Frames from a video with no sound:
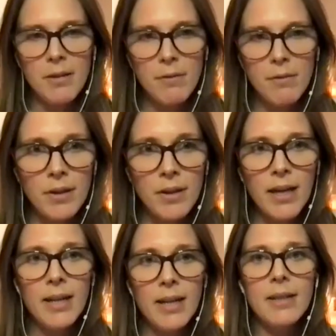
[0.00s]

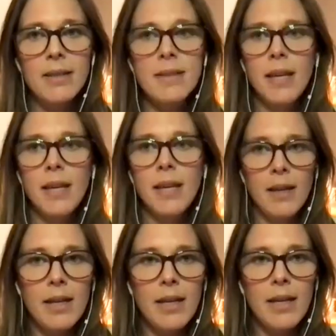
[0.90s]
asking for your
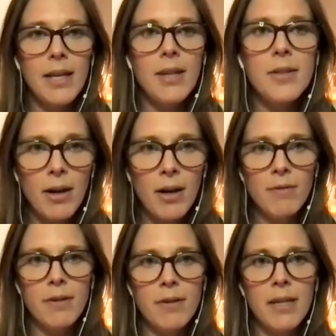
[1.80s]
guidance, and
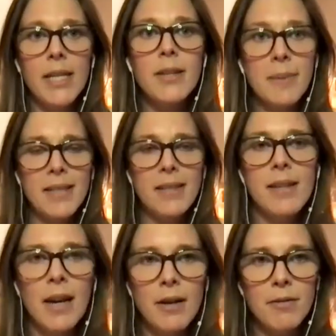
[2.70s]
here's my offering,
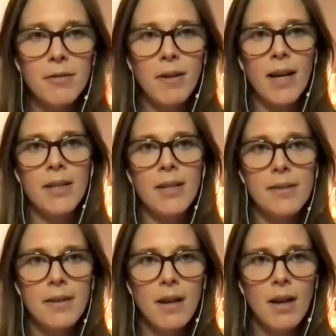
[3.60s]
here's my
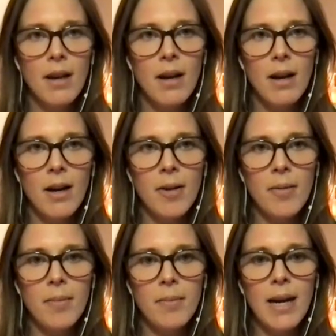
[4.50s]
sacrifice,
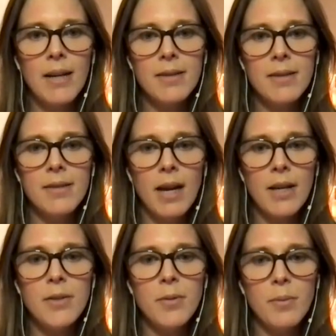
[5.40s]

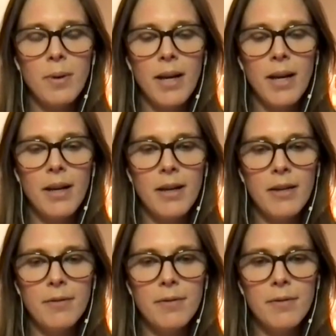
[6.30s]
as a
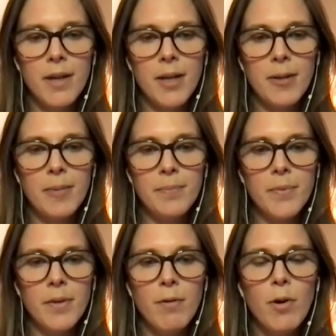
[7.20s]
way of
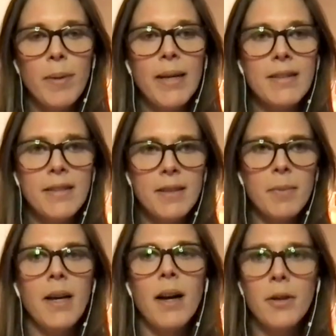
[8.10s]

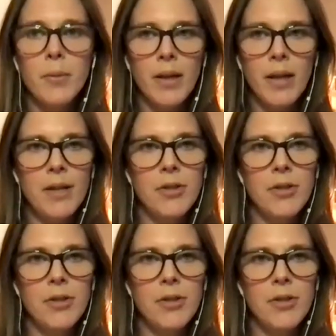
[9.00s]
forming a symbiotic